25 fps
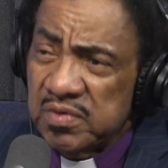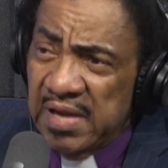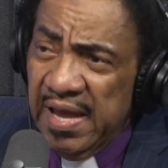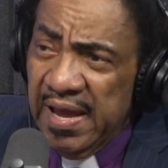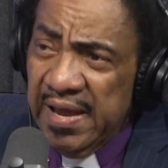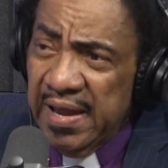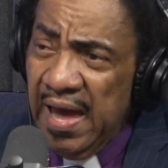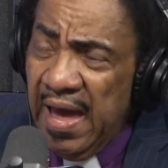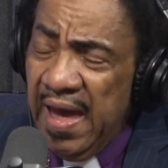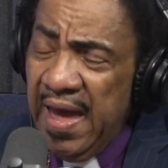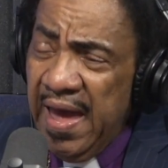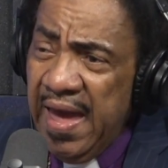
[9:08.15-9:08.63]

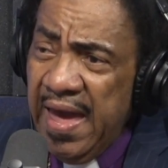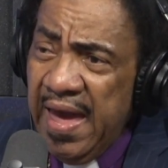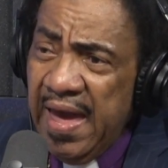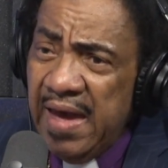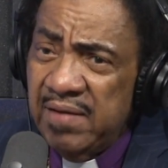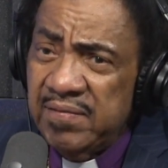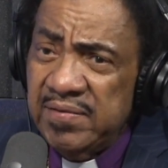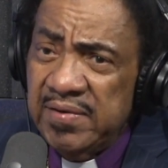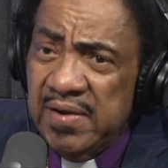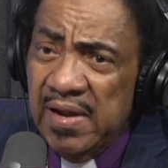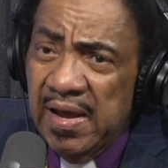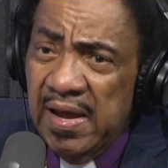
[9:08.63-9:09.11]
Like I
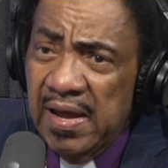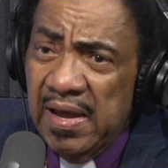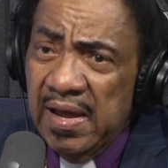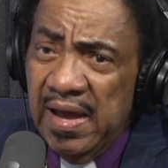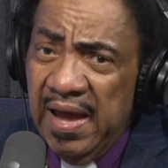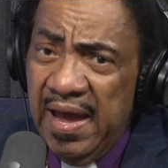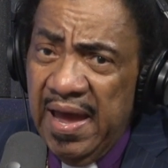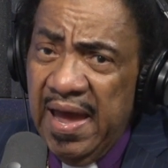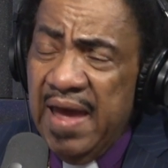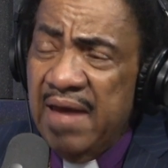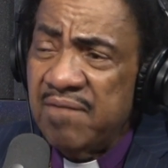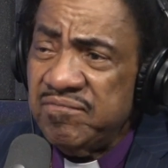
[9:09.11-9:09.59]
had,
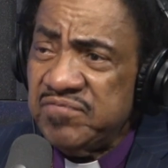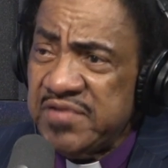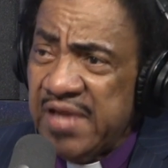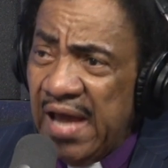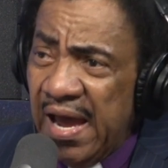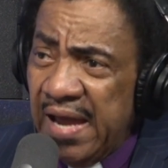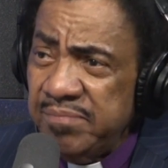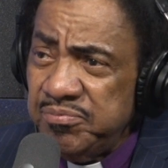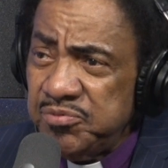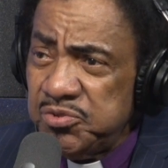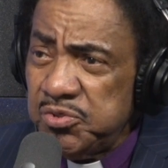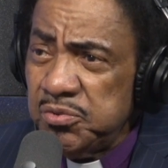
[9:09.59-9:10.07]
I have
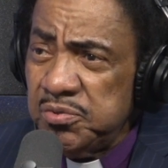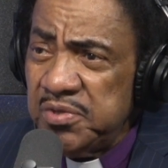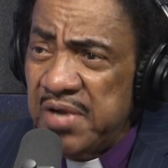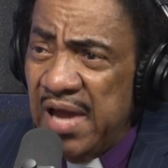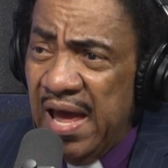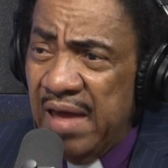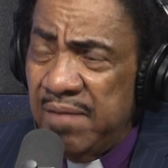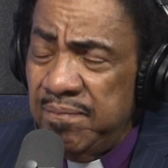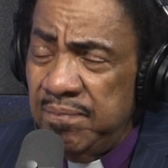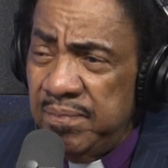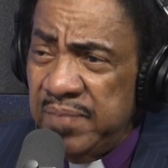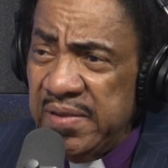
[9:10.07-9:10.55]
type 2
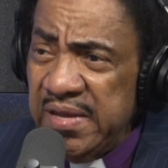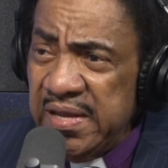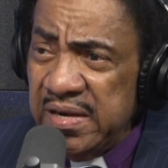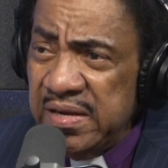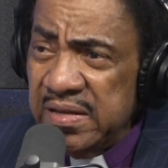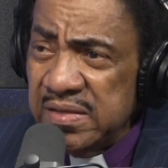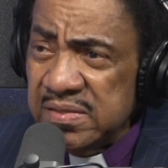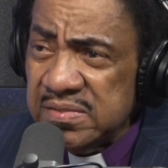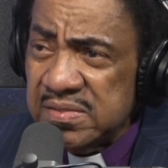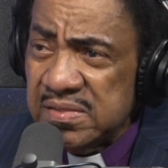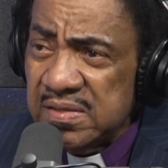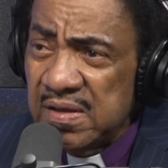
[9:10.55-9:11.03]

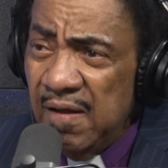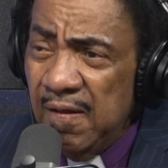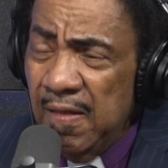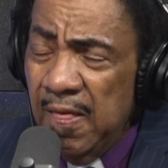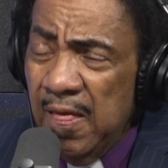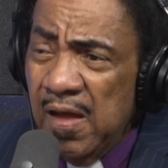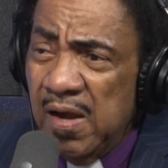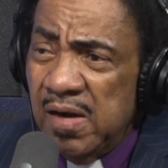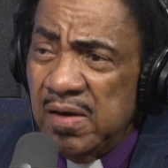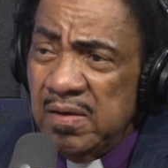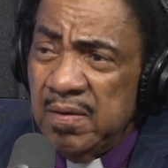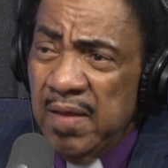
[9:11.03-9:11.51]
diabetes,
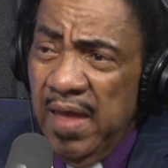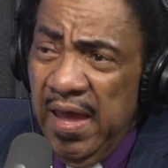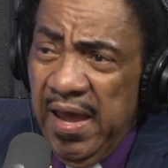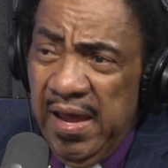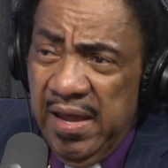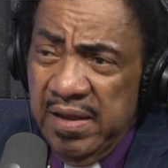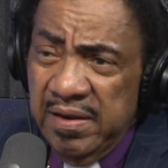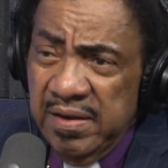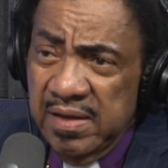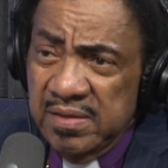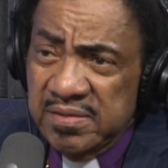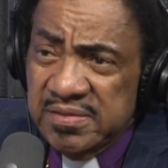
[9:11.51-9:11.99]

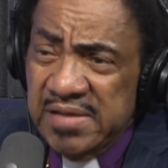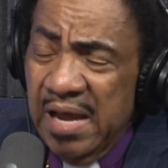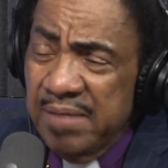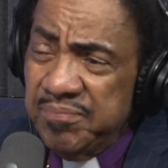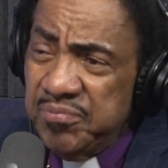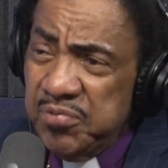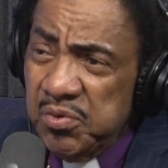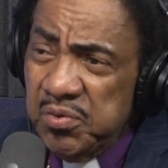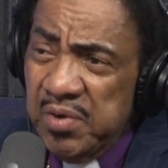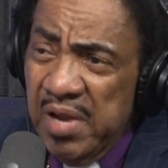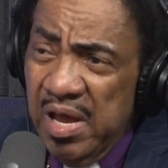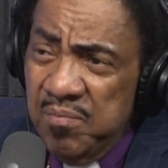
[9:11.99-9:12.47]
and type
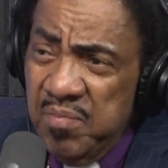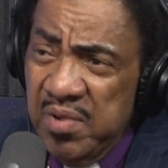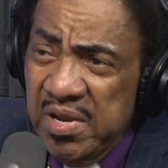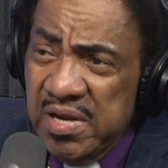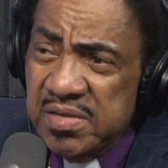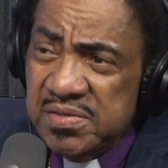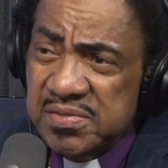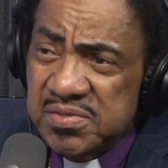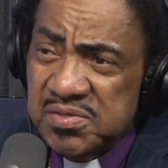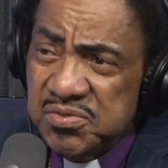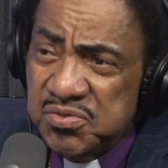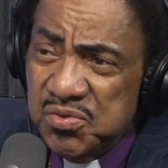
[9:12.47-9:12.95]
2
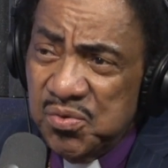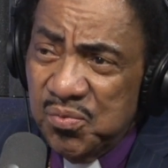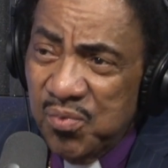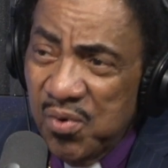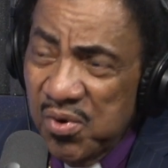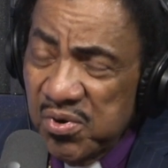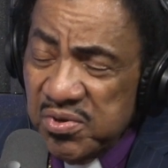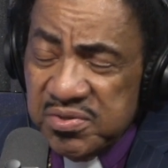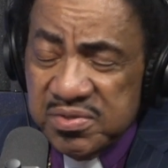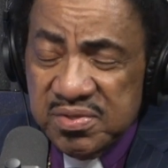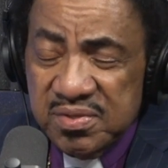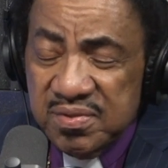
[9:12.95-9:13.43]
diabetes is the
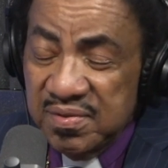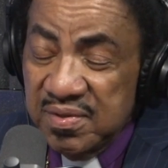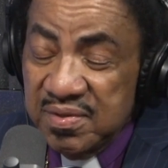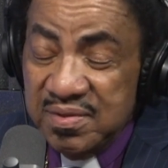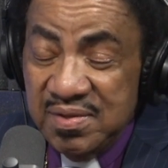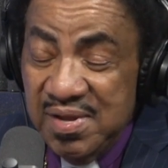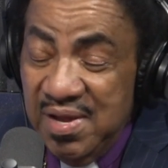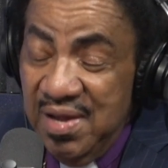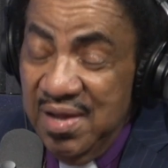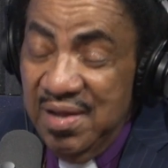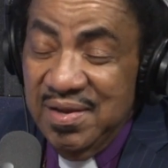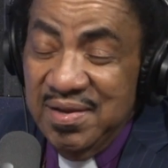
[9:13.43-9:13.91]
worst
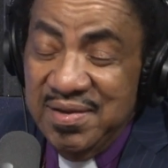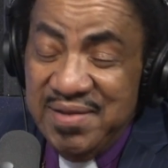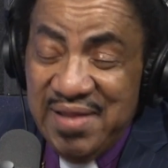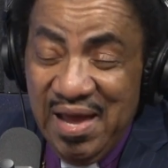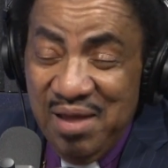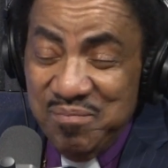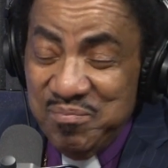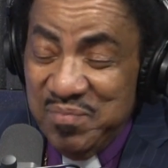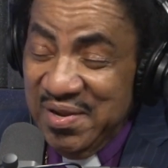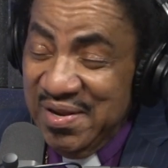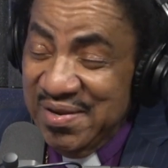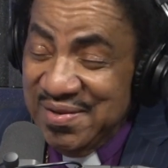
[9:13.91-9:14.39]

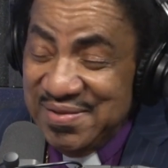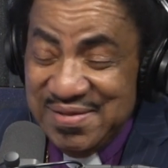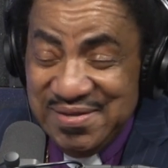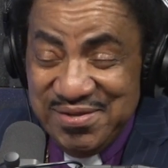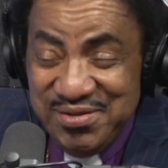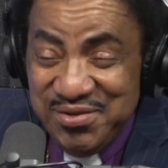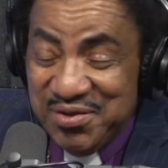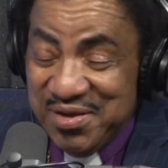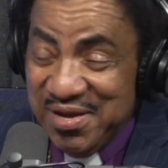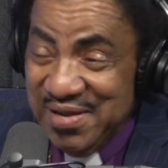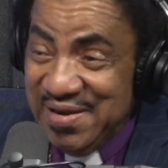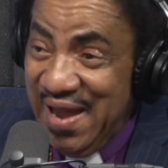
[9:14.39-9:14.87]
diabetes
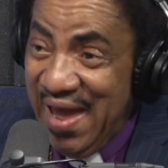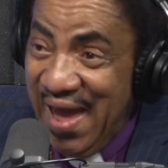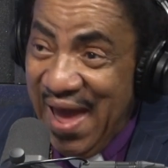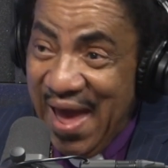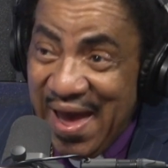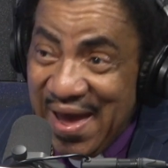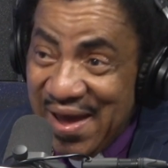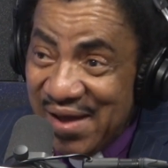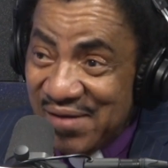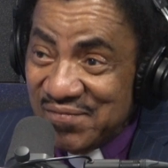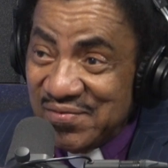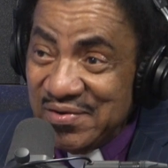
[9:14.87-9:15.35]
you can
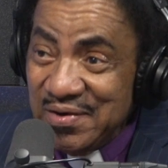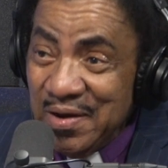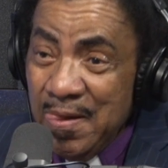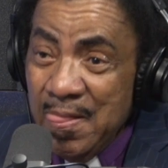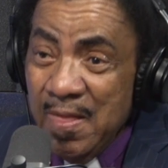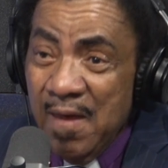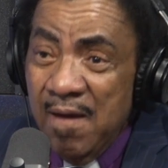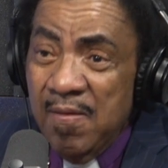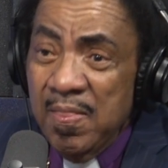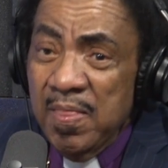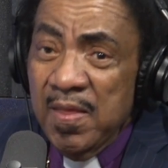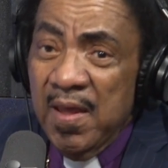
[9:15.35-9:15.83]
have.
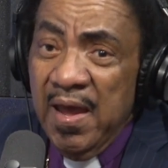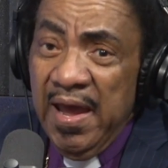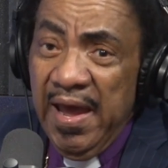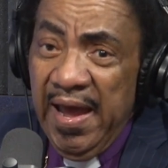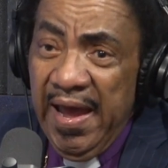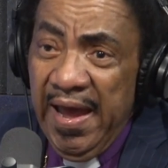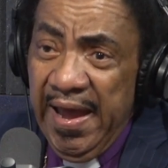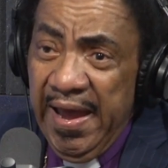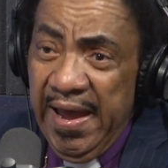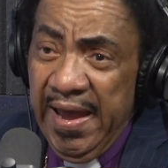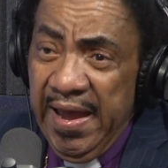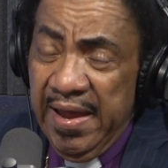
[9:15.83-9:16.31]
Hmm.
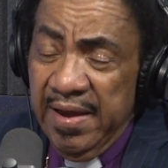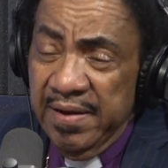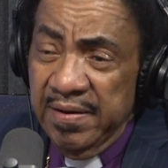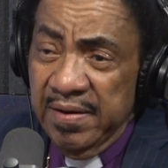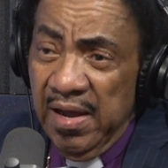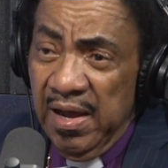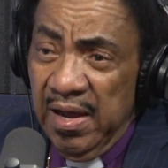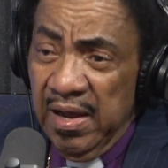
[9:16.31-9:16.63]
And